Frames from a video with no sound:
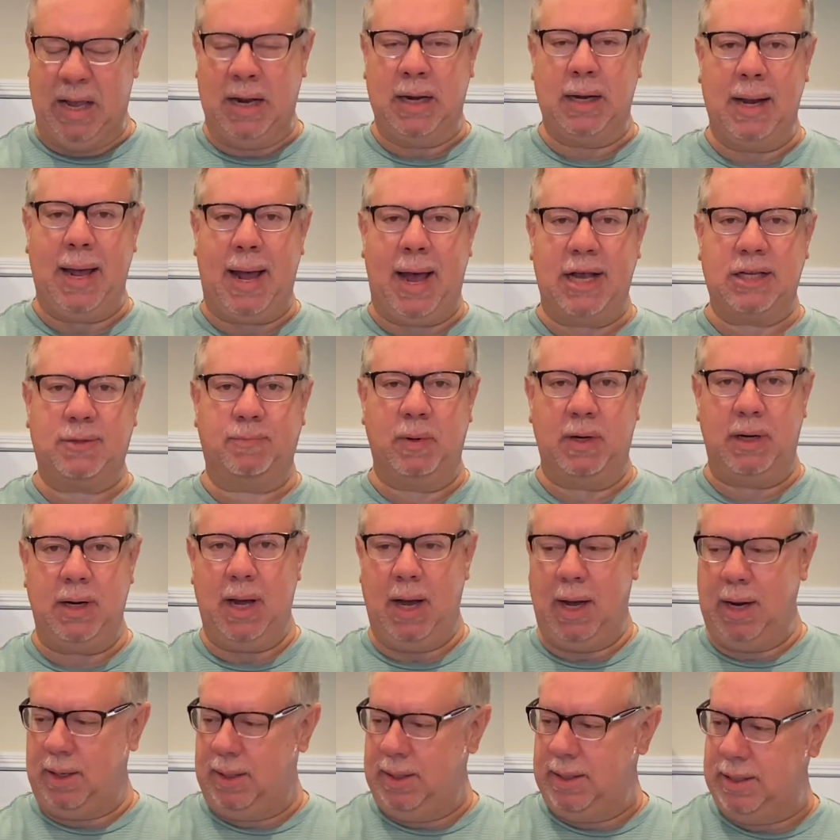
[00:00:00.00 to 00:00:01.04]
last but
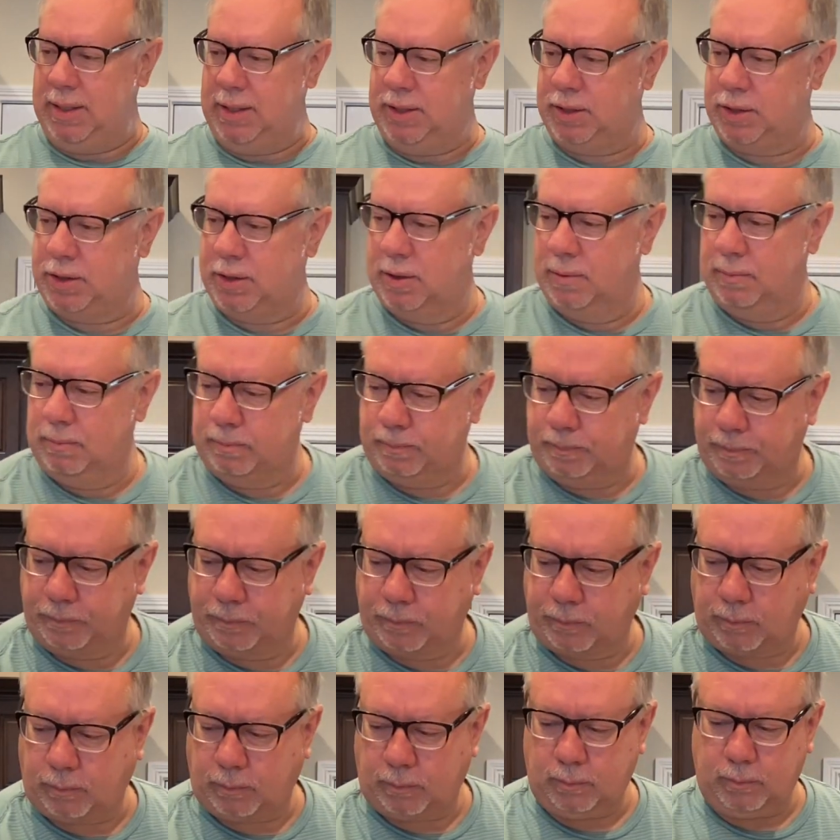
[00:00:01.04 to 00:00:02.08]
not least,
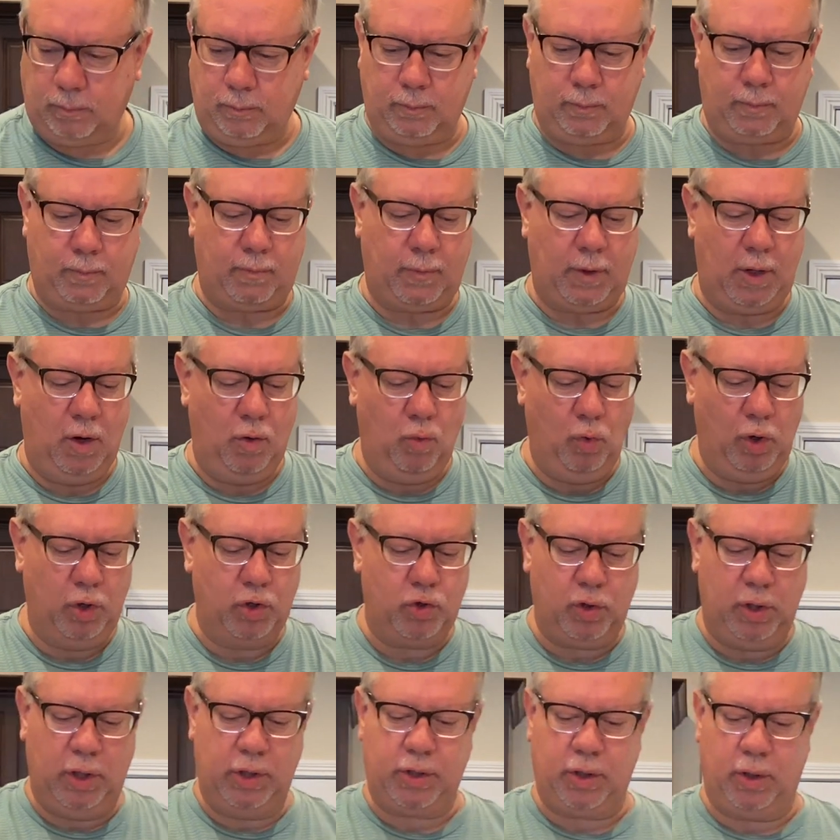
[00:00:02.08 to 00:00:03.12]
we'll
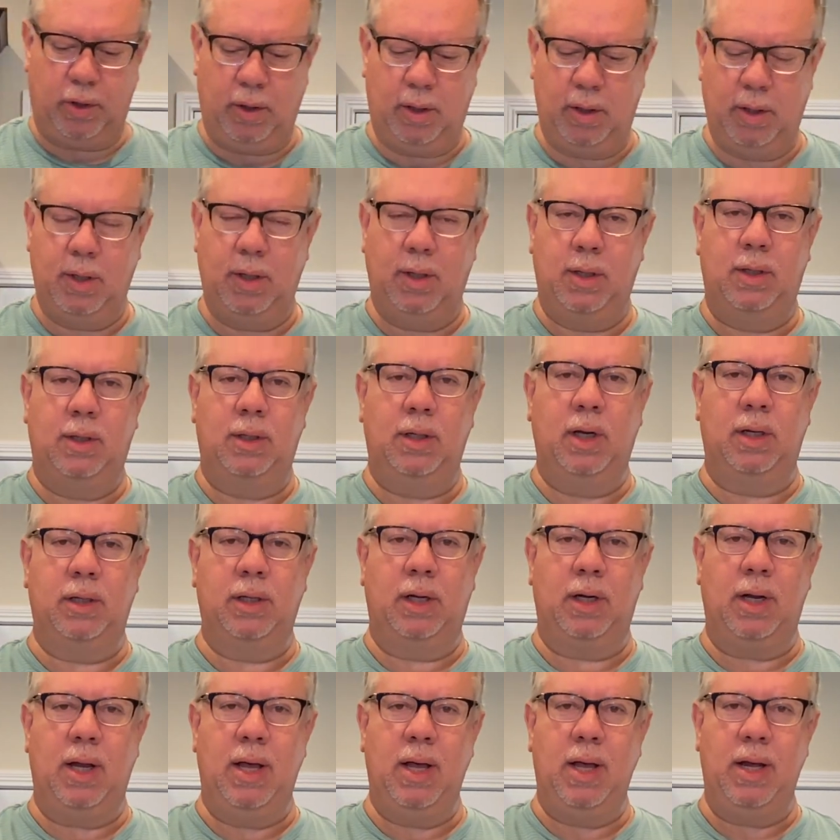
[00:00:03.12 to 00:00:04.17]
drizzle a
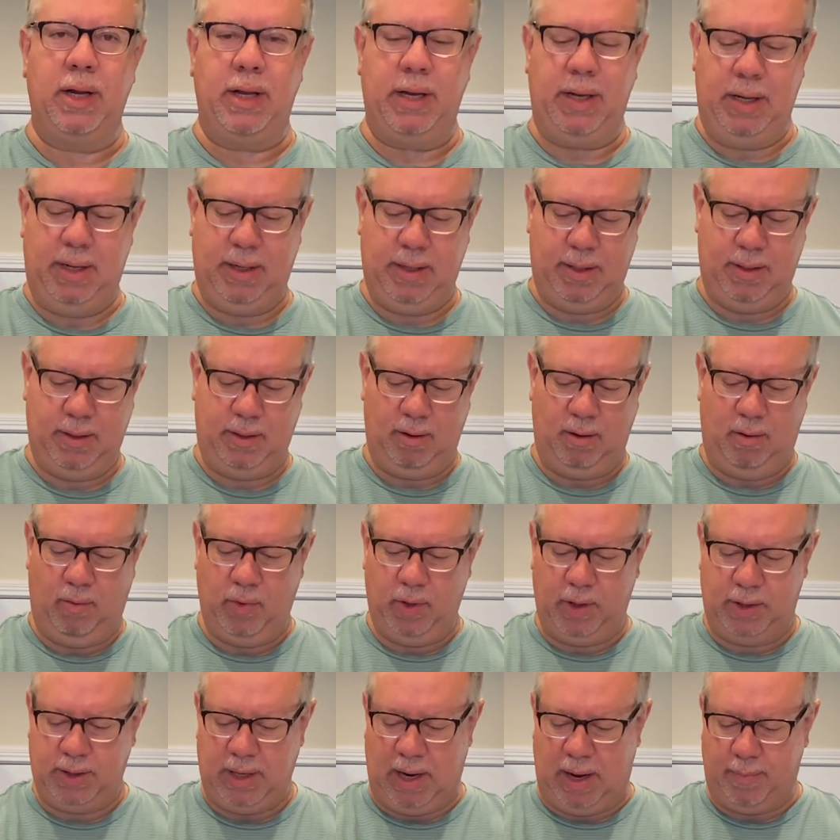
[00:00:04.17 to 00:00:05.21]
little honey over
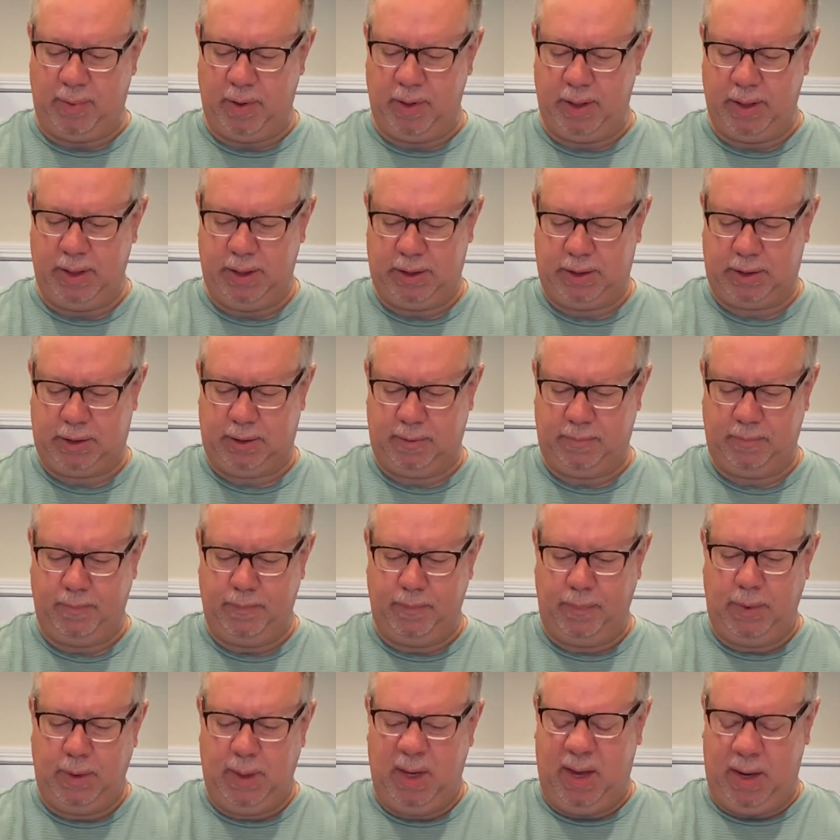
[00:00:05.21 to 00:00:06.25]
the top of this,
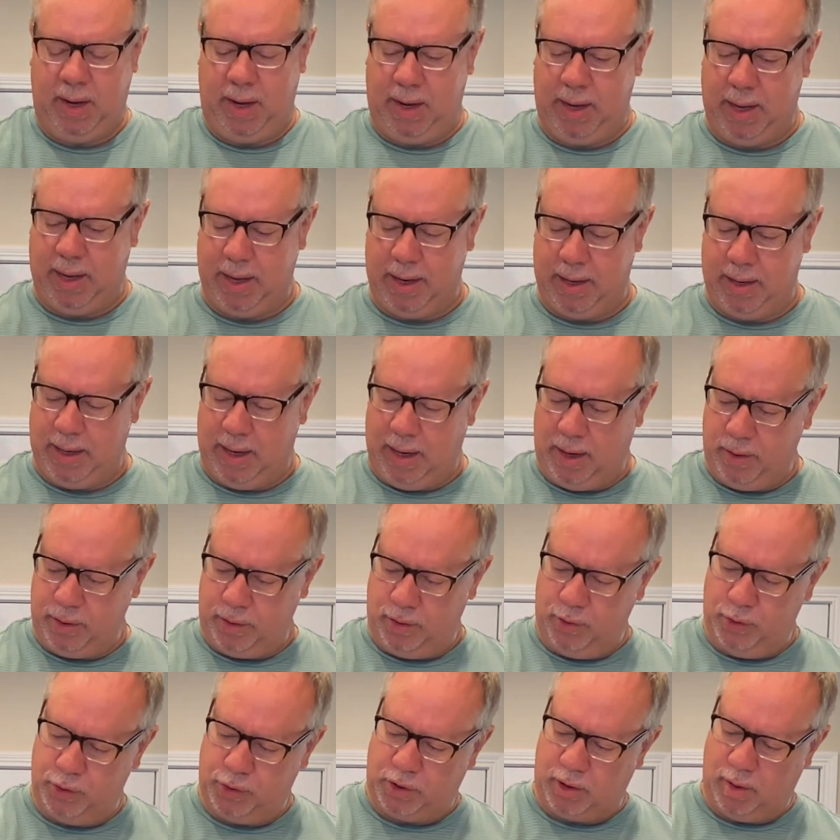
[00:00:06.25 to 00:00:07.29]
and I'll
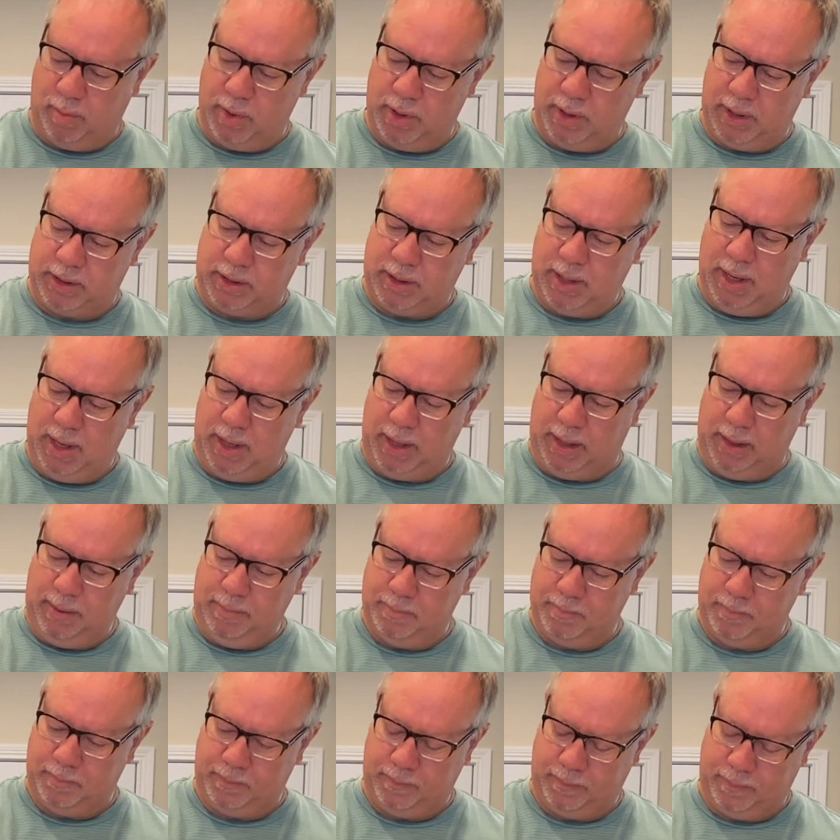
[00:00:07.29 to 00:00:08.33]
use some of this honey
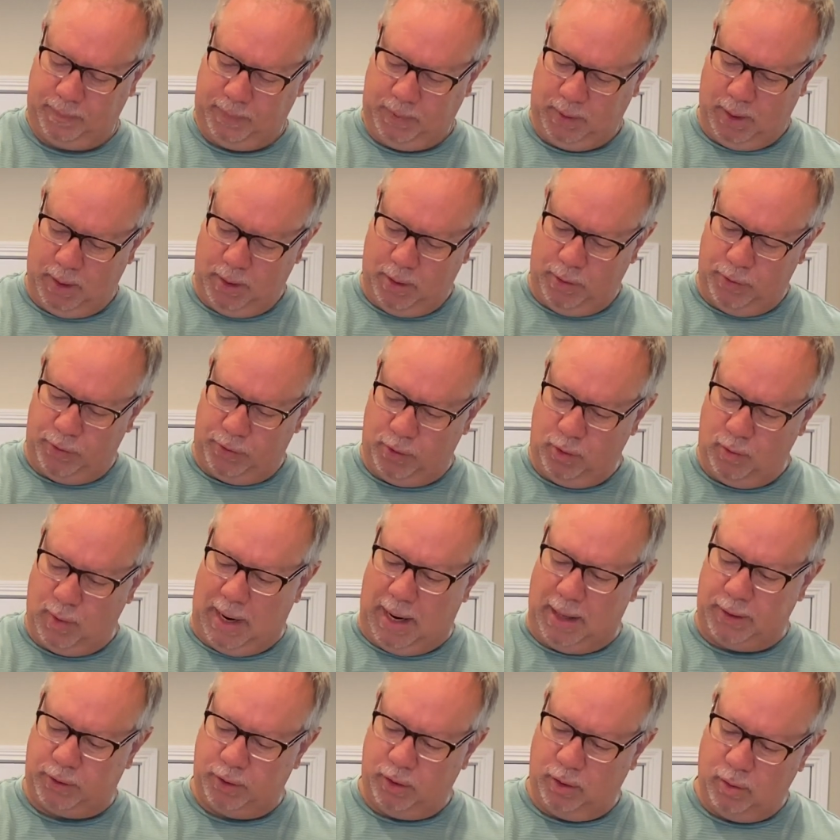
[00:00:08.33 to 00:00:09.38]

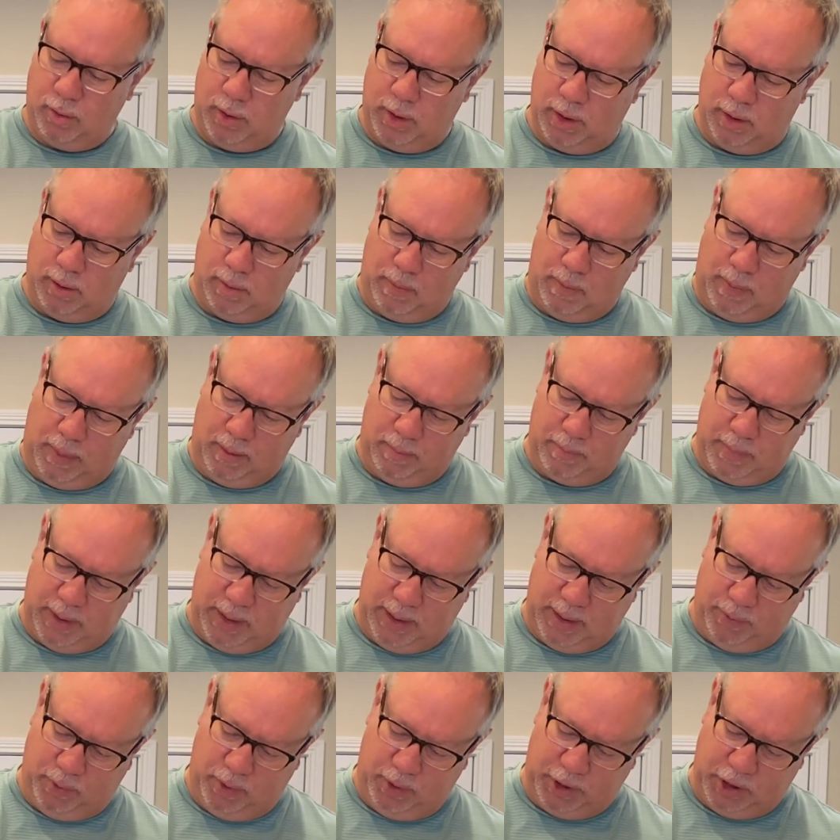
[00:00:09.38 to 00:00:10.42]
throughout the grill,
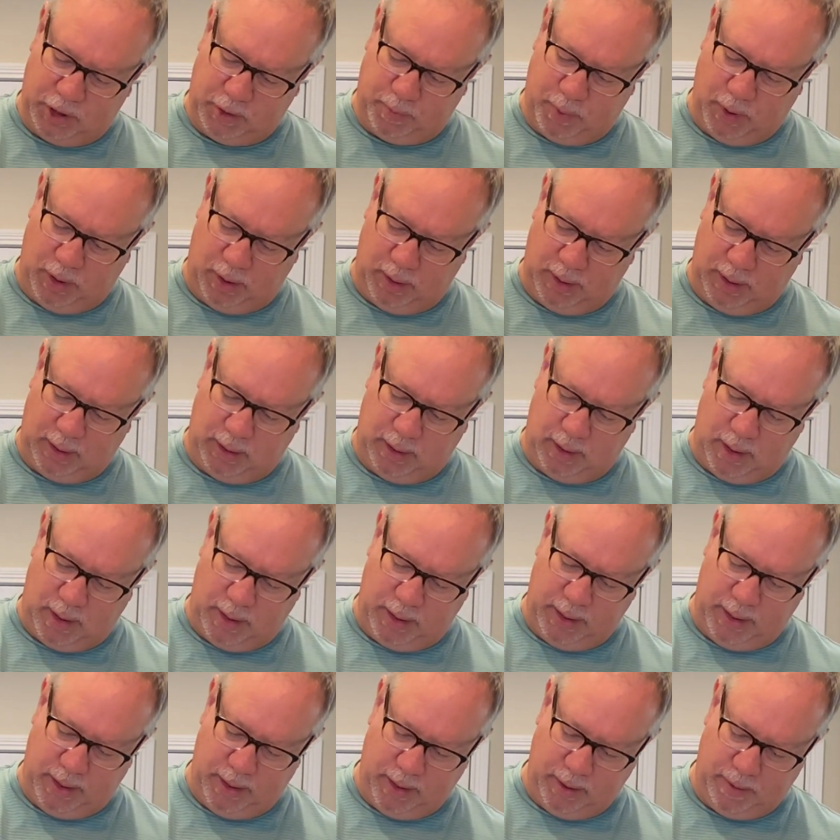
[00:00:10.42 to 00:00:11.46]
but we'll just put a little on
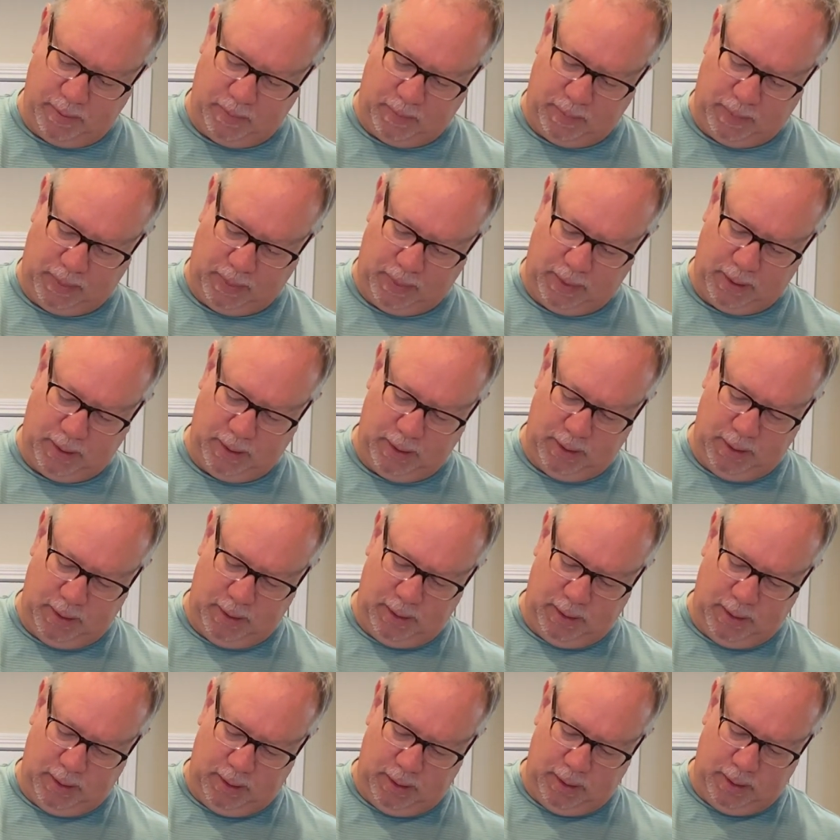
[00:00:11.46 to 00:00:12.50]
here
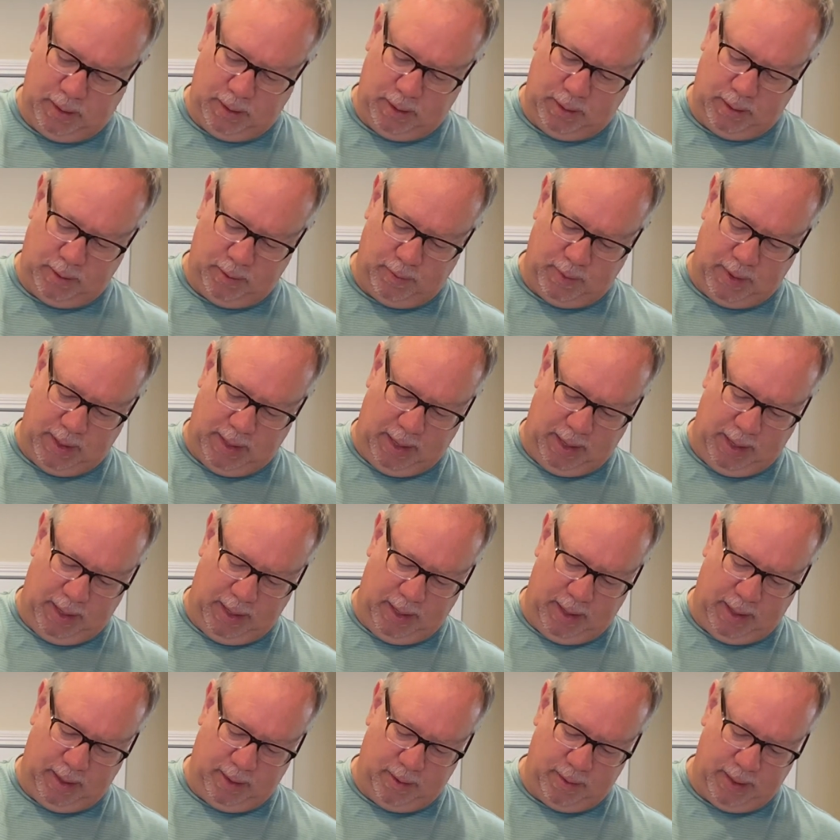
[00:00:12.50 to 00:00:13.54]
right
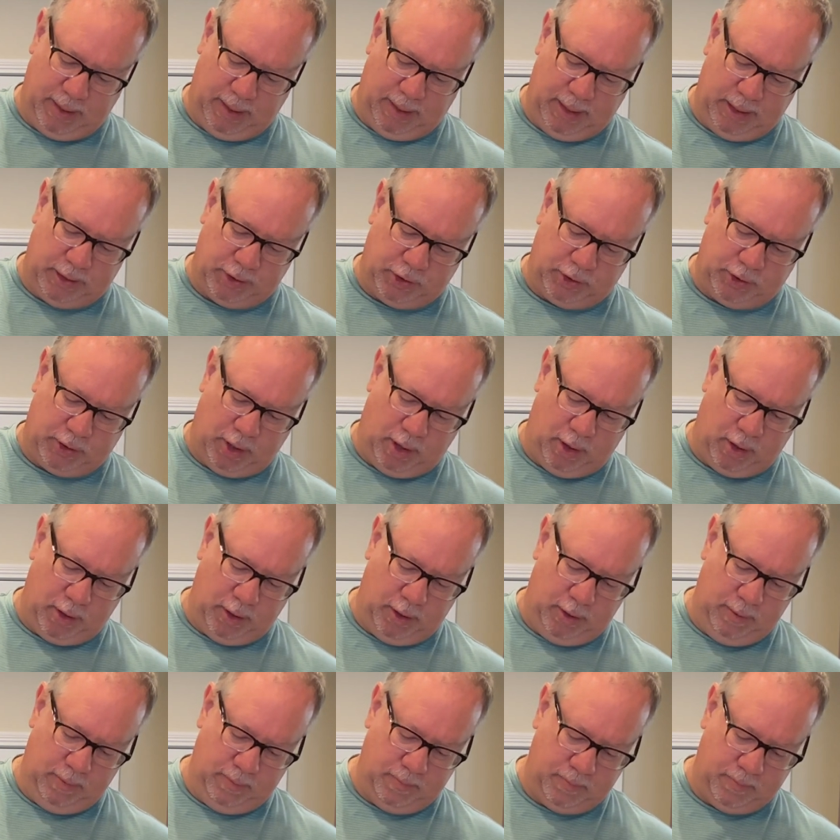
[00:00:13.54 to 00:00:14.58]
now and get started.